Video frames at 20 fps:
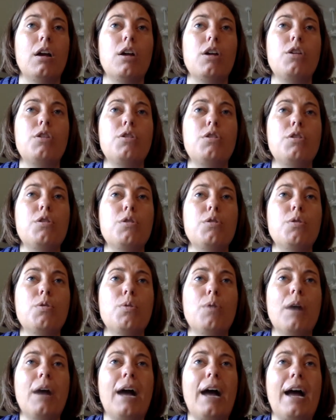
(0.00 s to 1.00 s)

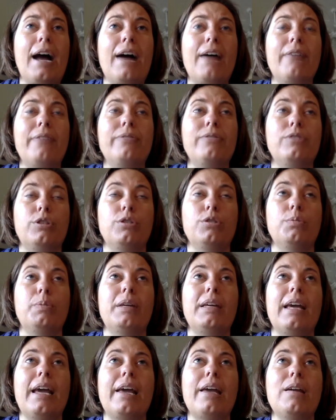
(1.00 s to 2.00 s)
you have to
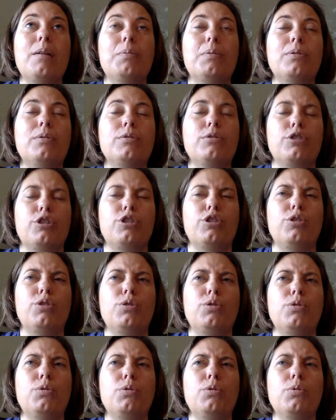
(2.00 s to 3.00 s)
be able
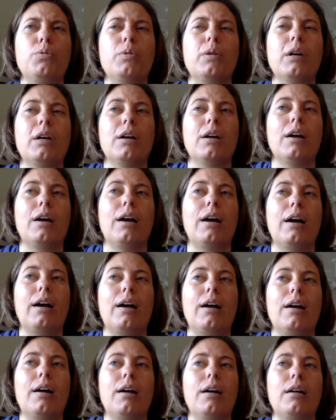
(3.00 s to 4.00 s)
to
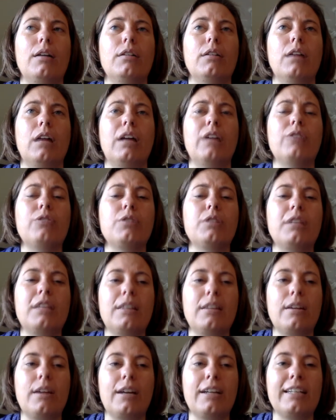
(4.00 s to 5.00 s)
understand
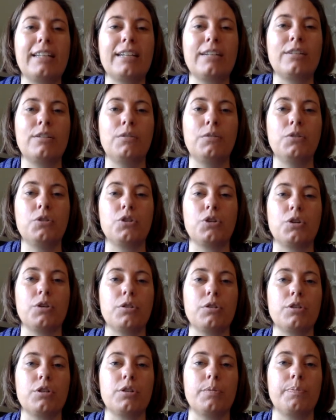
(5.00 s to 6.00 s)
the context of your
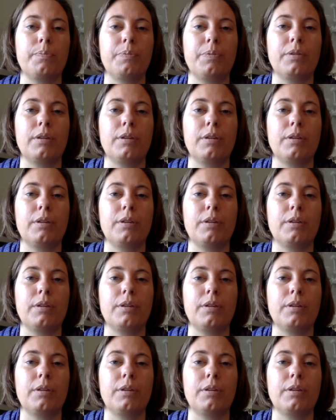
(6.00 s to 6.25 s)
church.